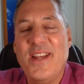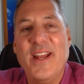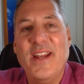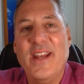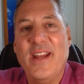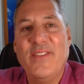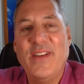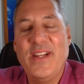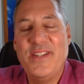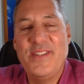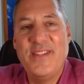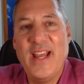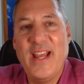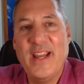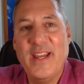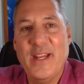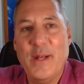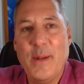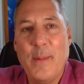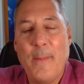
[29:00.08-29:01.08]
done every
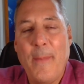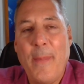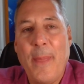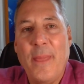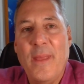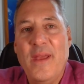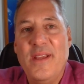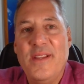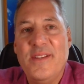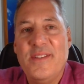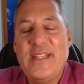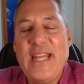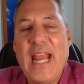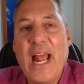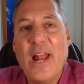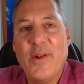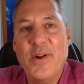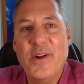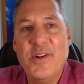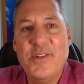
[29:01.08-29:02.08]
second.
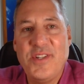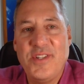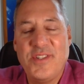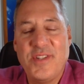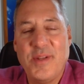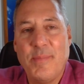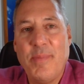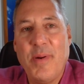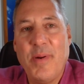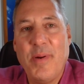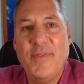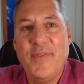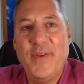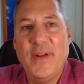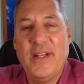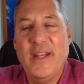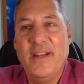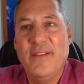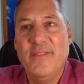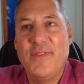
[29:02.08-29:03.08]
Scalar energy is the
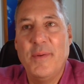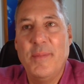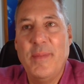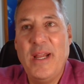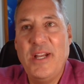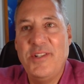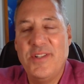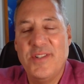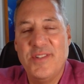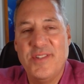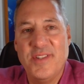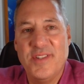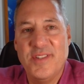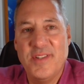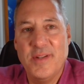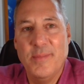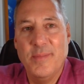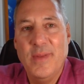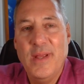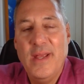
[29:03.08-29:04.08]
perfect information
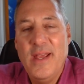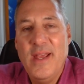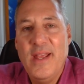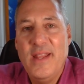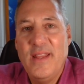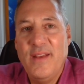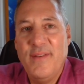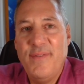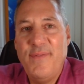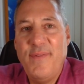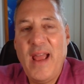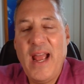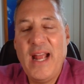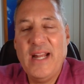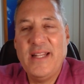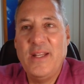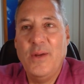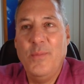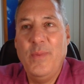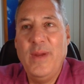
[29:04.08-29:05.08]
system. The
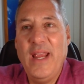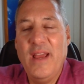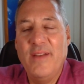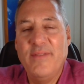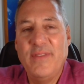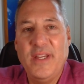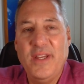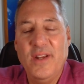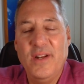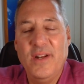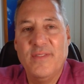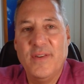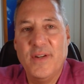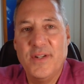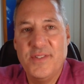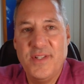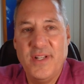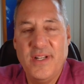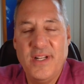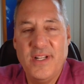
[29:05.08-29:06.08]
fact that we have a
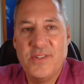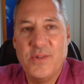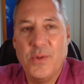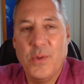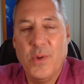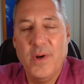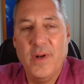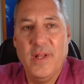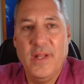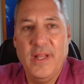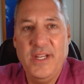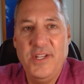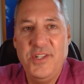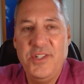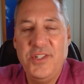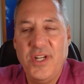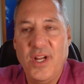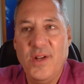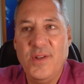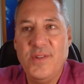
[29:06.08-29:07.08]
universe and it's orderly
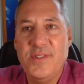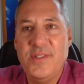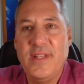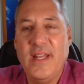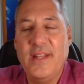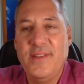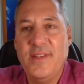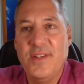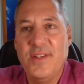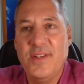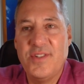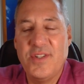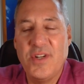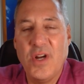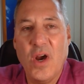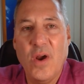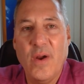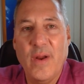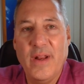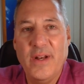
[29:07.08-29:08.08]
shows that the
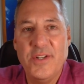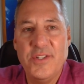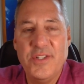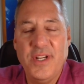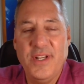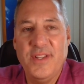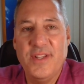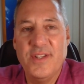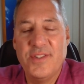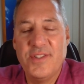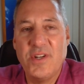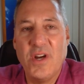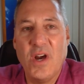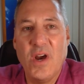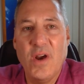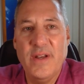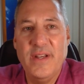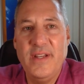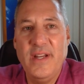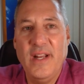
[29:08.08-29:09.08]
star energy, the
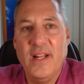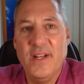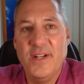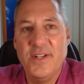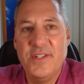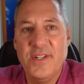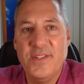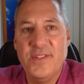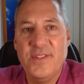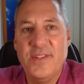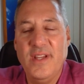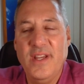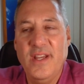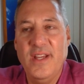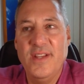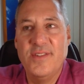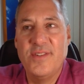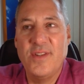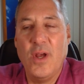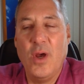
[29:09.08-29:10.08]
star intelligence,
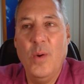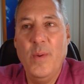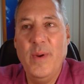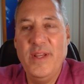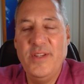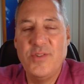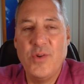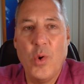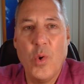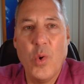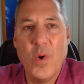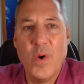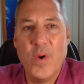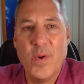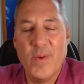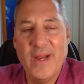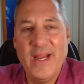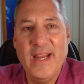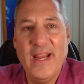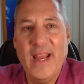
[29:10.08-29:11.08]
is always
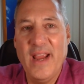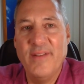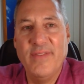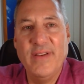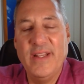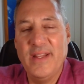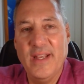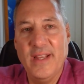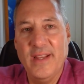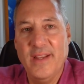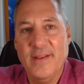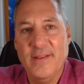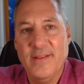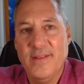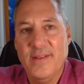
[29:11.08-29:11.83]
ordering everything.